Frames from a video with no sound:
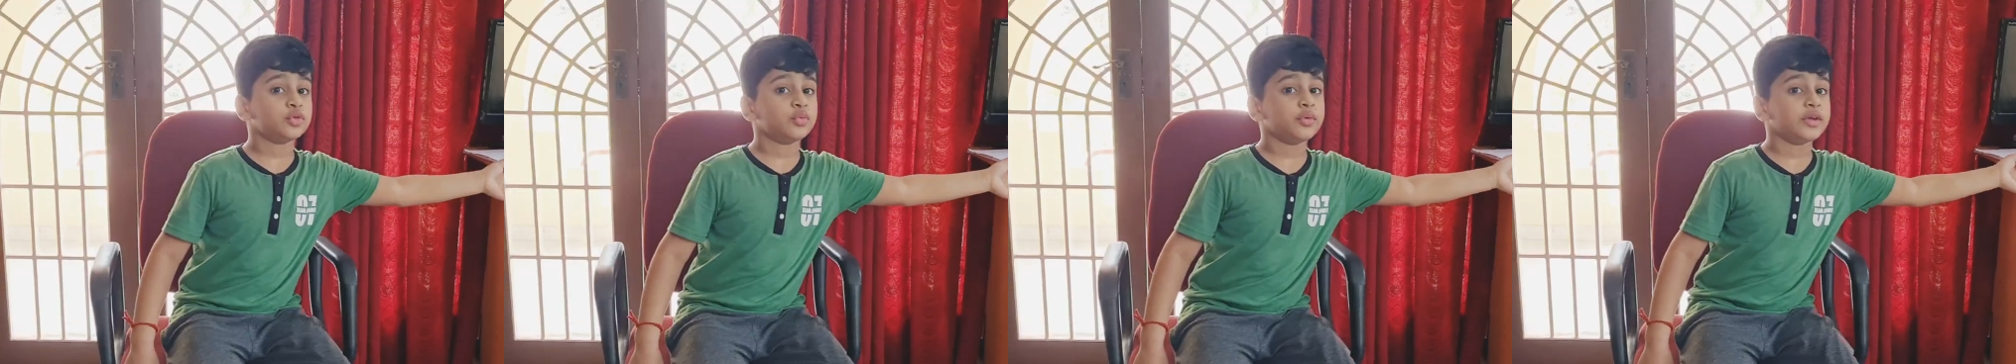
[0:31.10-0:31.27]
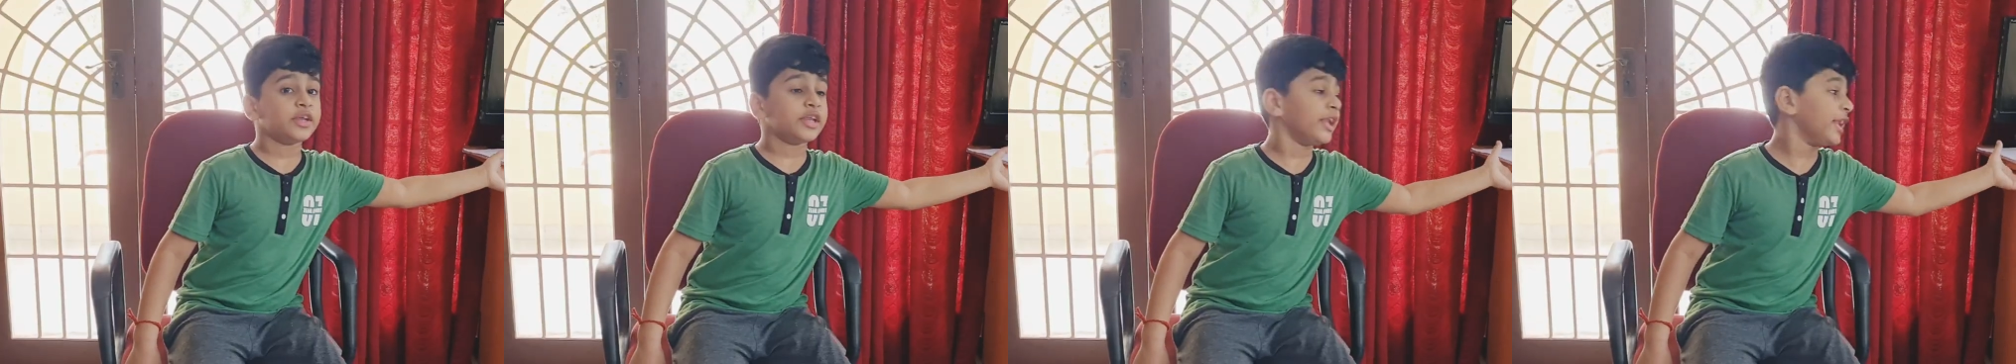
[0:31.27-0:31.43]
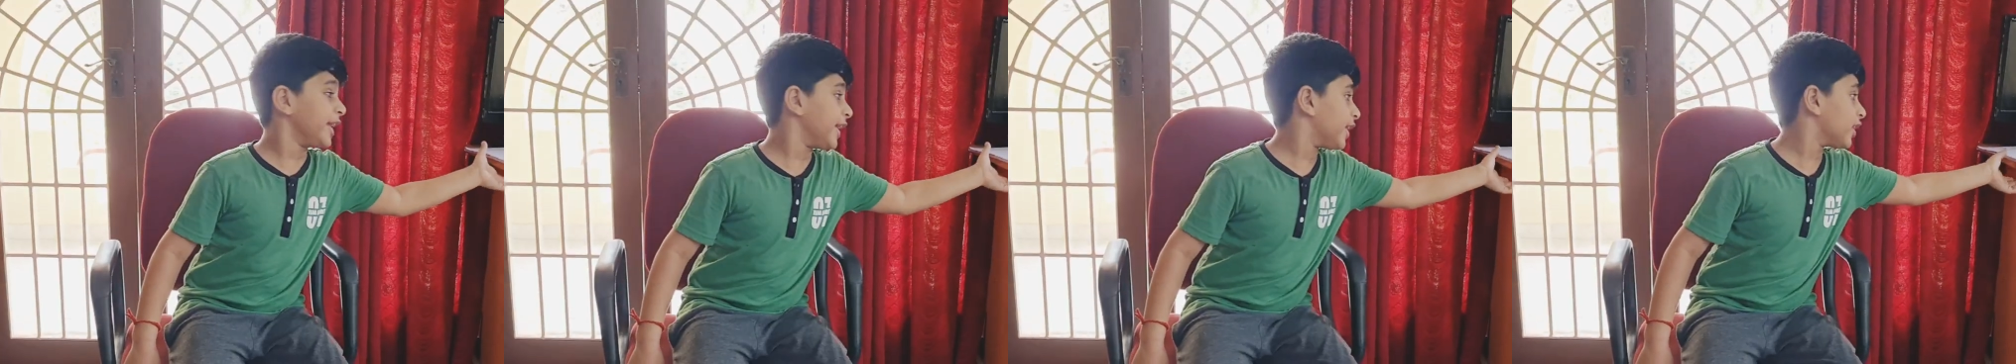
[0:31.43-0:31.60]

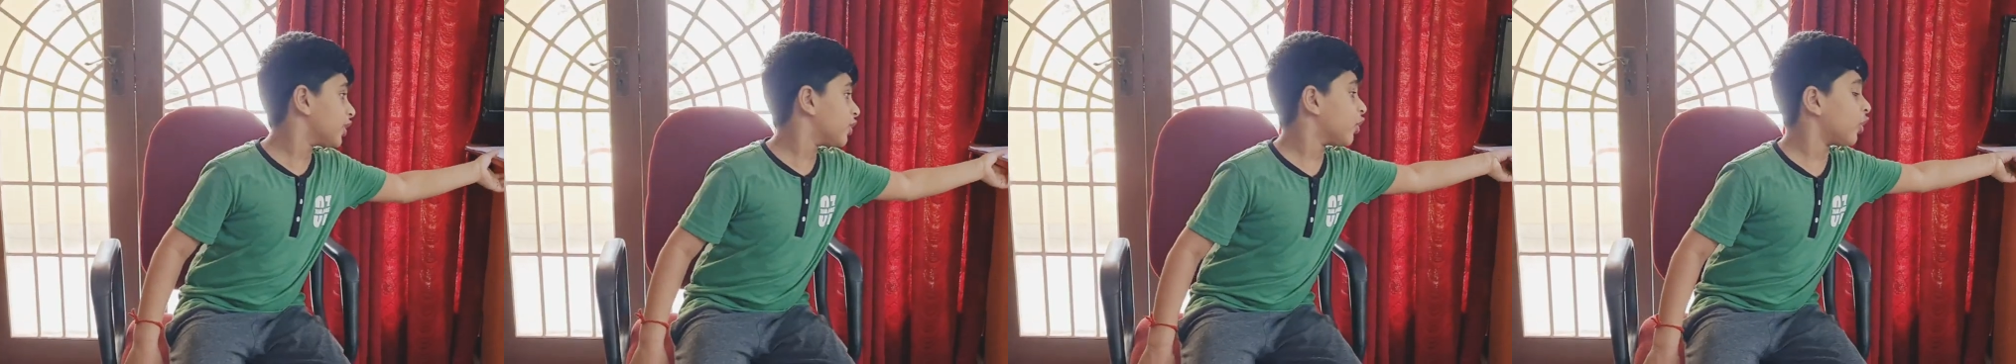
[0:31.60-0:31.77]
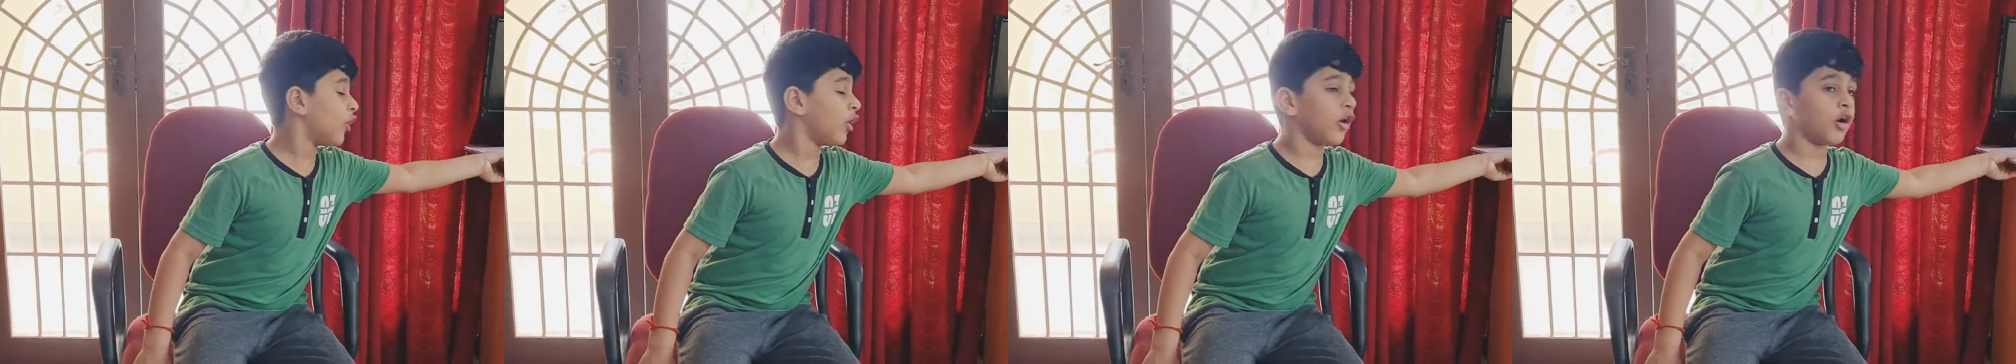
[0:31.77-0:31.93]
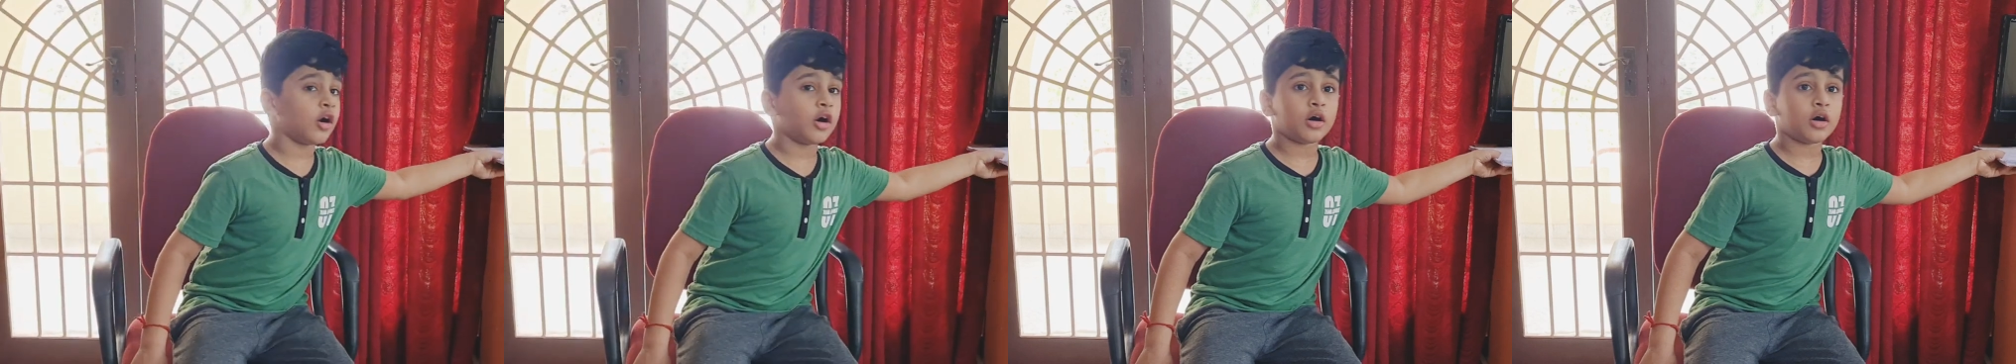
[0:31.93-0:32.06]
We need an